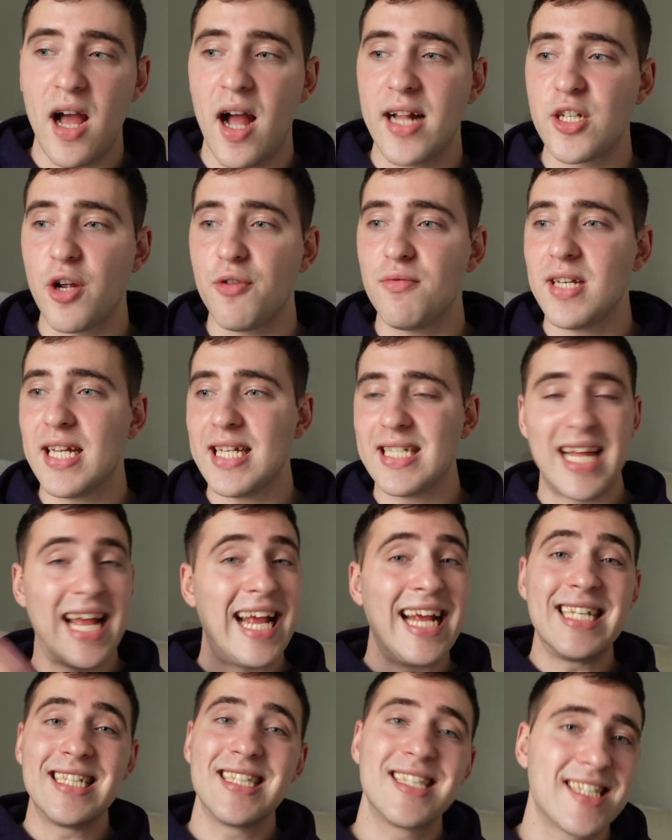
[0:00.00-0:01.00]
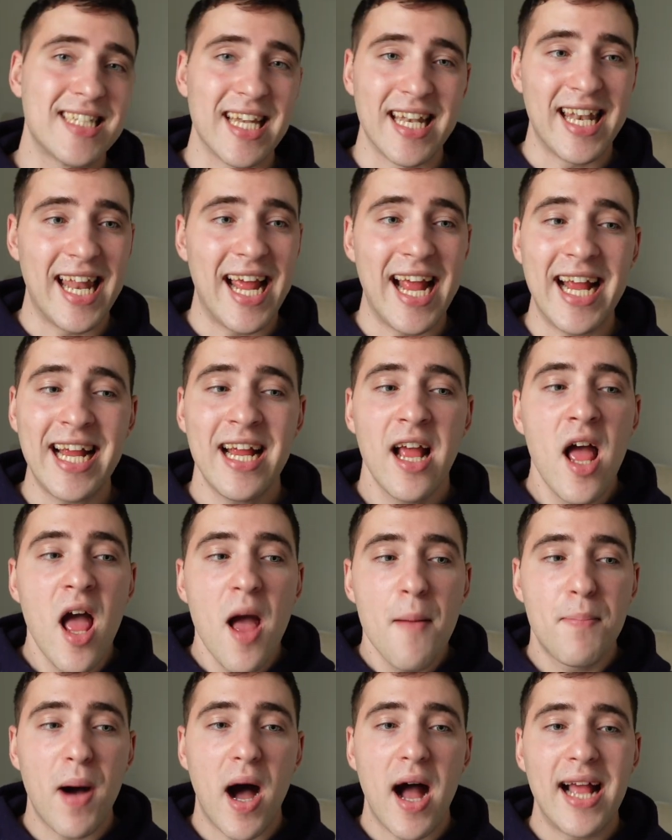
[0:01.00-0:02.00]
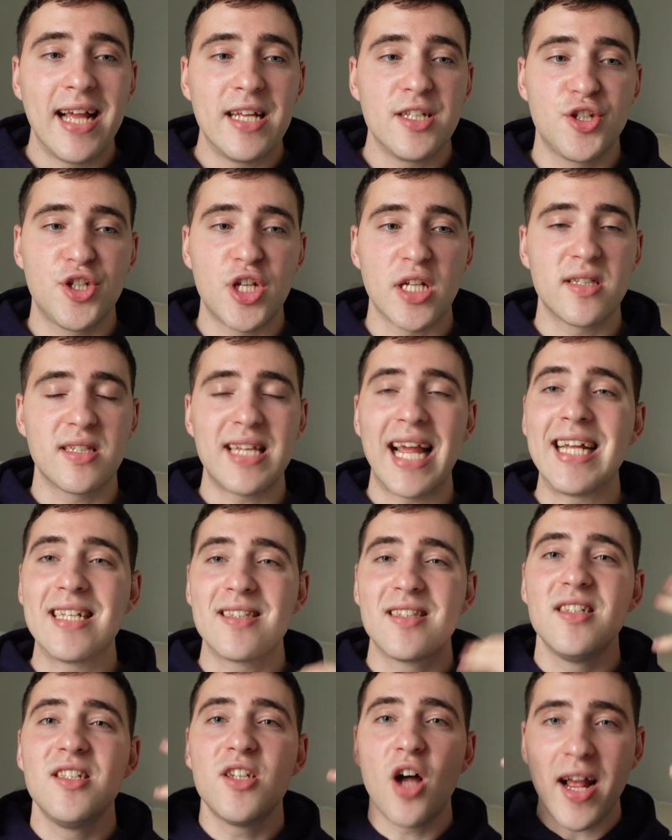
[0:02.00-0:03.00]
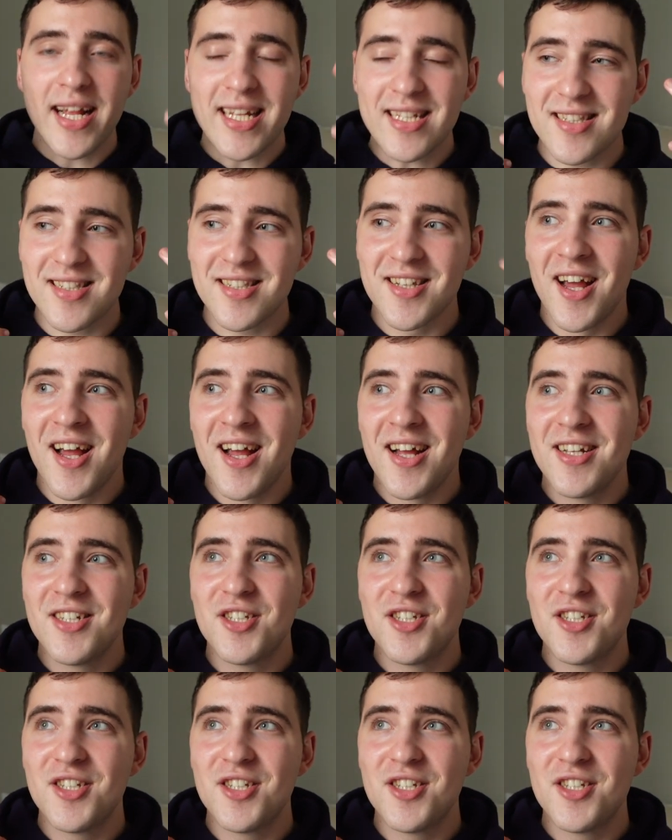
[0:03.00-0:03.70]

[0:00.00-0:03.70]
I don't need it instantly, but it's just, it's nice